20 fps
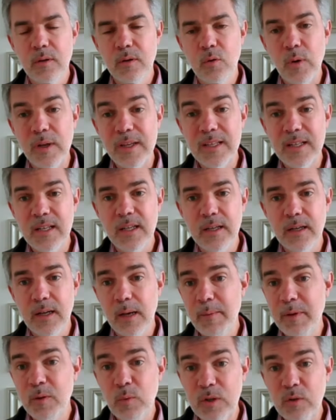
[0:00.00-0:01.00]
quite clear, I
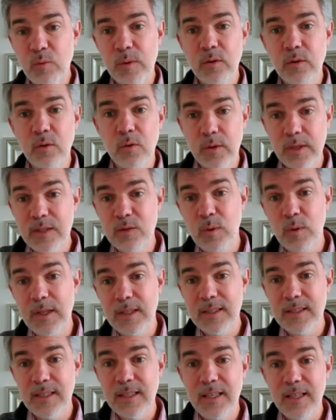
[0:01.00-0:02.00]
mean, what we know is
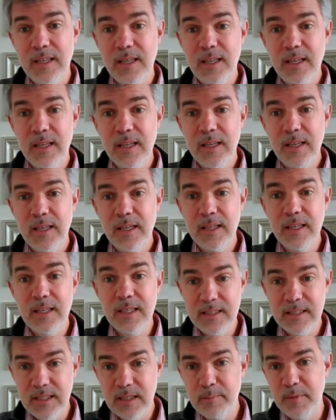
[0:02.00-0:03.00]
what he
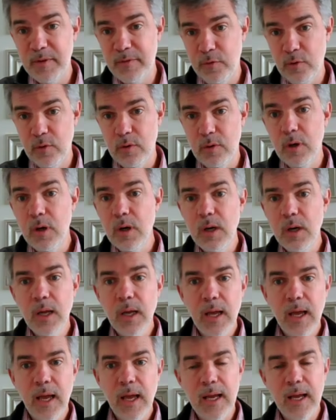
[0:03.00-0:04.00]
did before.
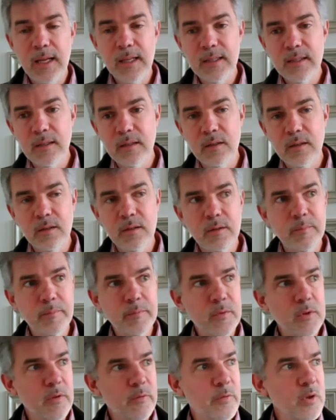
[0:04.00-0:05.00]
And
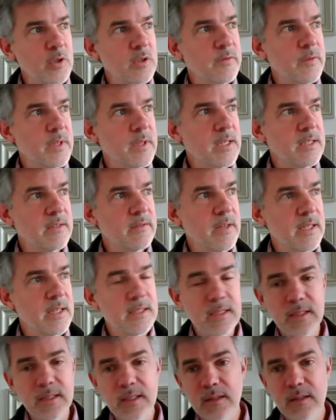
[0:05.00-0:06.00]
the first thing is that
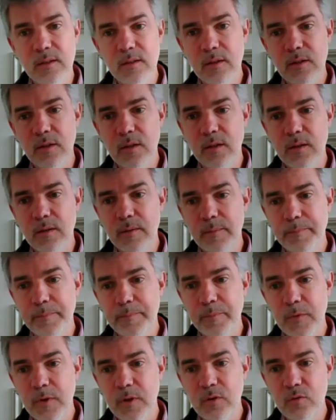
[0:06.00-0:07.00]
in
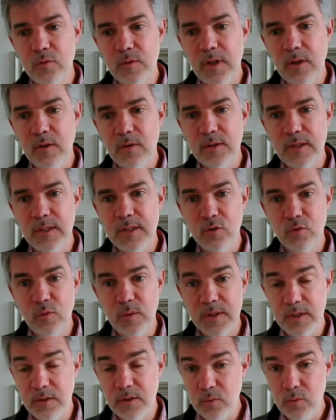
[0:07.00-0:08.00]

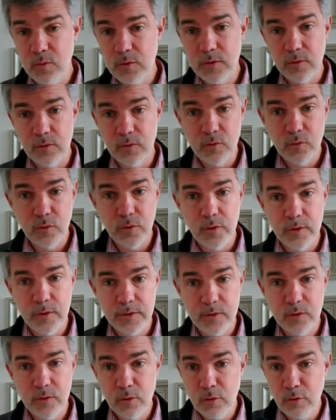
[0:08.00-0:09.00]
2022, so 2 years
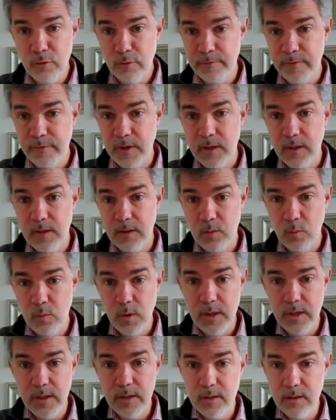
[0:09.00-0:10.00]
ago, there
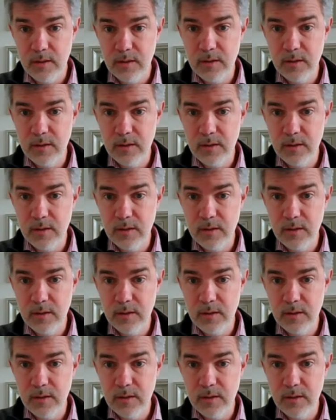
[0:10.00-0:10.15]
were